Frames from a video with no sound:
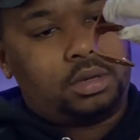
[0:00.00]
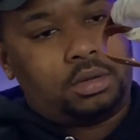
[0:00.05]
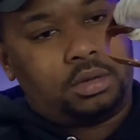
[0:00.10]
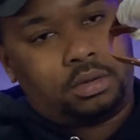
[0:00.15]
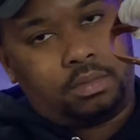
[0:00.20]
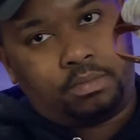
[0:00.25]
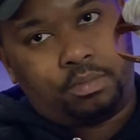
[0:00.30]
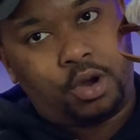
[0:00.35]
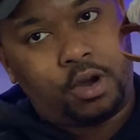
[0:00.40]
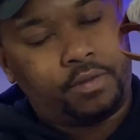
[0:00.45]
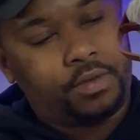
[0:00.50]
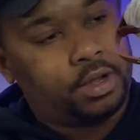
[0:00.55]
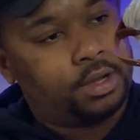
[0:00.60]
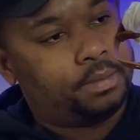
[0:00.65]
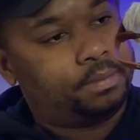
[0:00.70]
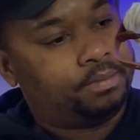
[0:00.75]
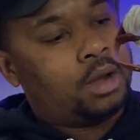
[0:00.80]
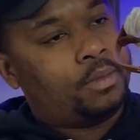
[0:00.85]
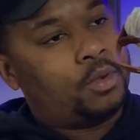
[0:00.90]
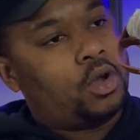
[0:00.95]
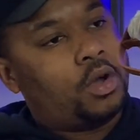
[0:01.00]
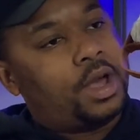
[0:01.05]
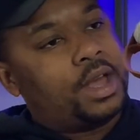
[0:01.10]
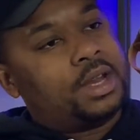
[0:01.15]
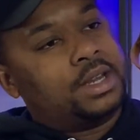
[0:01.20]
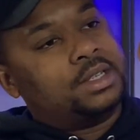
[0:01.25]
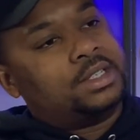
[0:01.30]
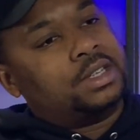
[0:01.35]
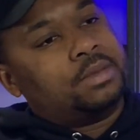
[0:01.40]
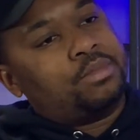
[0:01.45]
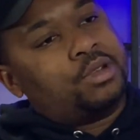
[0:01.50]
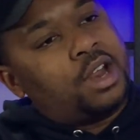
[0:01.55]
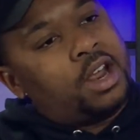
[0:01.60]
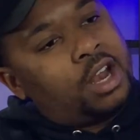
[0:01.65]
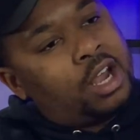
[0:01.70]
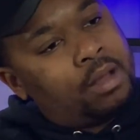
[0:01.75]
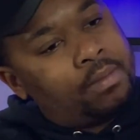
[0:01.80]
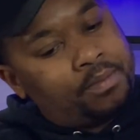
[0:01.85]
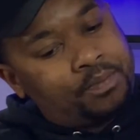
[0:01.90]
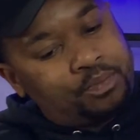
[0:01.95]
Perfect. Go ahead and zip it
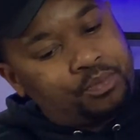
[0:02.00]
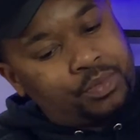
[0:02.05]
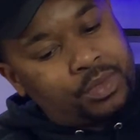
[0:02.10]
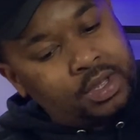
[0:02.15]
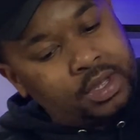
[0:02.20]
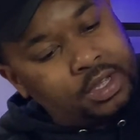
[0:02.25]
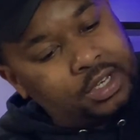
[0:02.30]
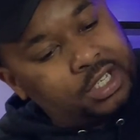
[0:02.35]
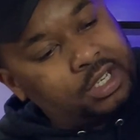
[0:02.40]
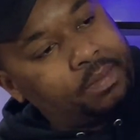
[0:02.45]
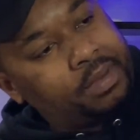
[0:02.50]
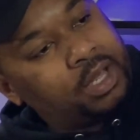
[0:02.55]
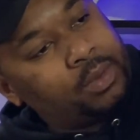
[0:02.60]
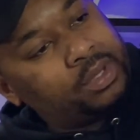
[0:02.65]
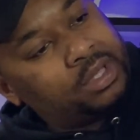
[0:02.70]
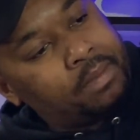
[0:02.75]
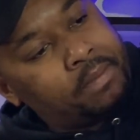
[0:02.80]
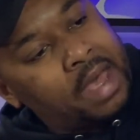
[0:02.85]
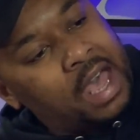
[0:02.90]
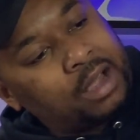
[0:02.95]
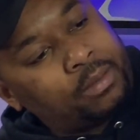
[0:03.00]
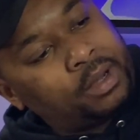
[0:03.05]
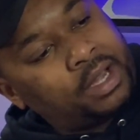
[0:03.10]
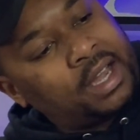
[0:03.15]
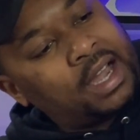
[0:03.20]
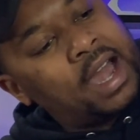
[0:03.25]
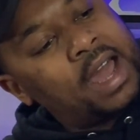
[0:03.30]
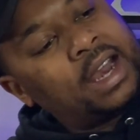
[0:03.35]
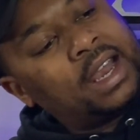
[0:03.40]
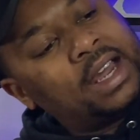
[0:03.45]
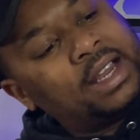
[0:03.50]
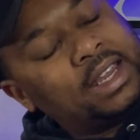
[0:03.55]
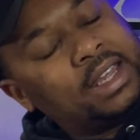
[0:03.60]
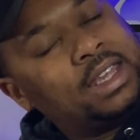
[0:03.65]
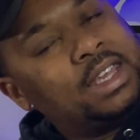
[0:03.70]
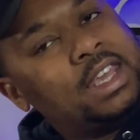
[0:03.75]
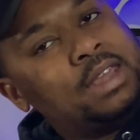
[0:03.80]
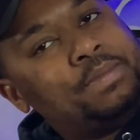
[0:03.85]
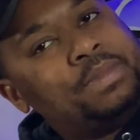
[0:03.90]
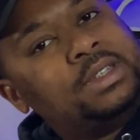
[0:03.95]
up. Typically with the MacBook, I kind of like to
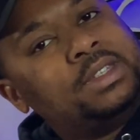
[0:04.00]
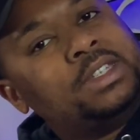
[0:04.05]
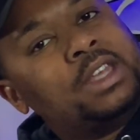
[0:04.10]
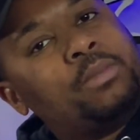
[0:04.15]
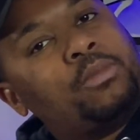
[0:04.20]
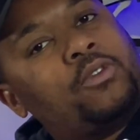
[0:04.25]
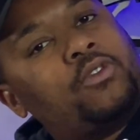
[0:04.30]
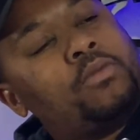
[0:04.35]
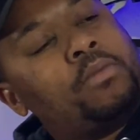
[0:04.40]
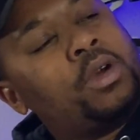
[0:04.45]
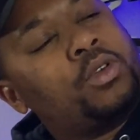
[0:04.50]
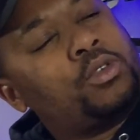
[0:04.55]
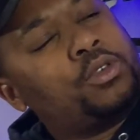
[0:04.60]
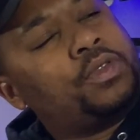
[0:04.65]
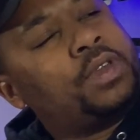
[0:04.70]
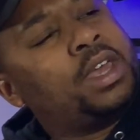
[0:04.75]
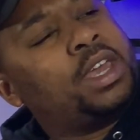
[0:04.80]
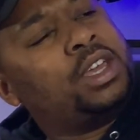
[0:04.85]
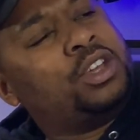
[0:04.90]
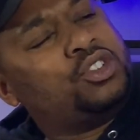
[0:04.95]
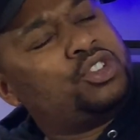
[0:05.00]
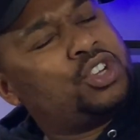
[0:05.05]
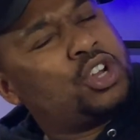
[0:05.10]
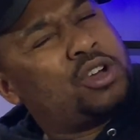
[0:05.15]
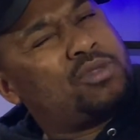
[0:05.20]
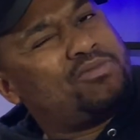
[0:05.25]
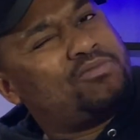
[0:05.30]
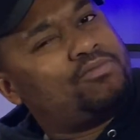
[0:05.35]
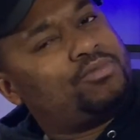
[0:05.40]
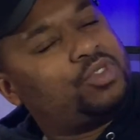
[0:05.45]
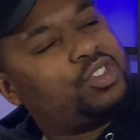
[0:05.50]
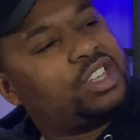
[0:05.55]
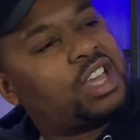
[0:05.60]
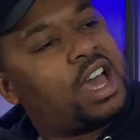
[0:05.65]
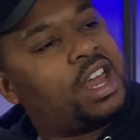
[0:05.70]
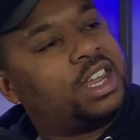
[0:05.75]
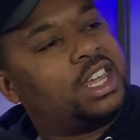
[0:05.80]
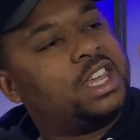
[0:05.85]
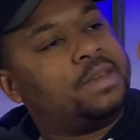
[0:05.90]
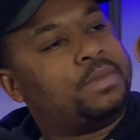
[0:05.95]
keep it separate from other things, just
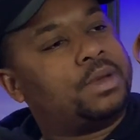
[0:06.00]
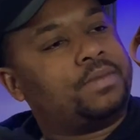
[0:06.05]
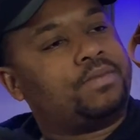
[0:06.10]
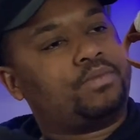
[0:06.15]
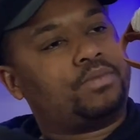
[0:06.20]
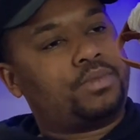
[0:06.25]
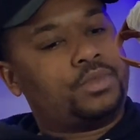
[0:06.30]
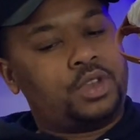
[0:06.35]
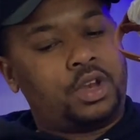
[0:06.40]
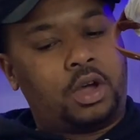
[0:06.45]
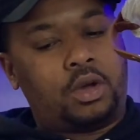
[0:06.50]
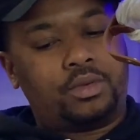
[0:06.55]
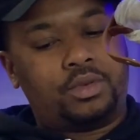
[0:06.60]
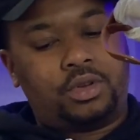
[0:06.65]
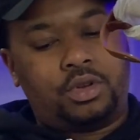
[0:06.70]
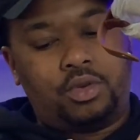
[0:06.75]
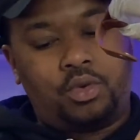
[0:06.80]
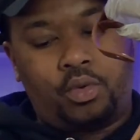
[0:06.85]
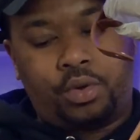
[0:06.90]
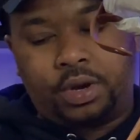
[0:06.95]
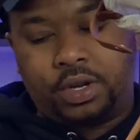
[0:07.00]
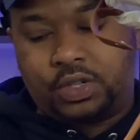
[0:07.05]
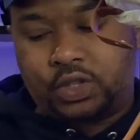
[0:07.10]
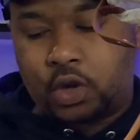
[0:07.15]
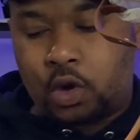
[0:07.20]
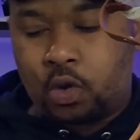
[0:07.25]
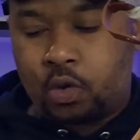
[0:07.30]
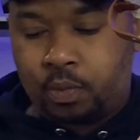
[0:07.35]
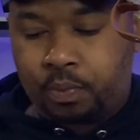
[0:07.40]
kind of keep it, on its own.